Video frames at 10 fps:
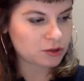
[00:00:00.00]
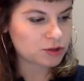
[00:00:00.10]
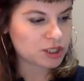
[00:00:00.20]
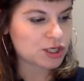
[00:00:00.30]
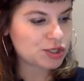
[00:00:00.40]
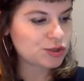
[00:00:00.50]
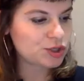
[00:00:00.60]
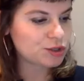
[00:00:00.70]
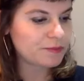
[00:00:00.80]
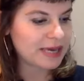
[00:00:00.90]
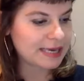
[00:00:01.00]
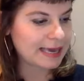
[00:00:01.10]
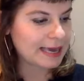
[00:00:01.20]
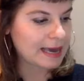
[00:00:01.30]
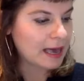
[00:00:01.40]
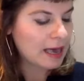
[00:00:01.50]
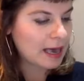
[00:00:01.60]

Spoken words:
constitution making,